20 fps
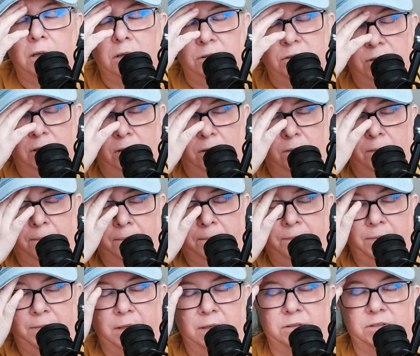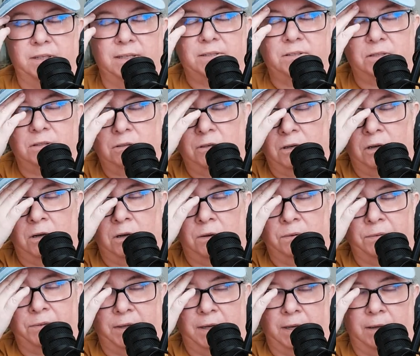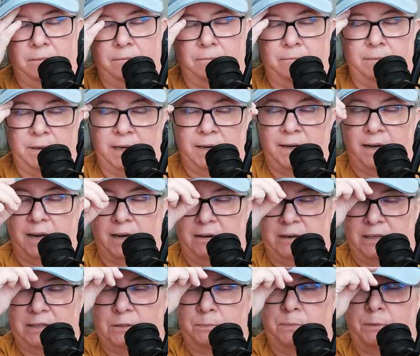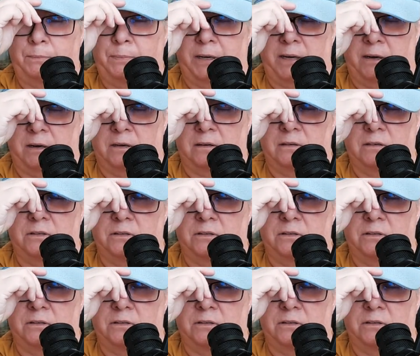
So just know that Medicare is prepared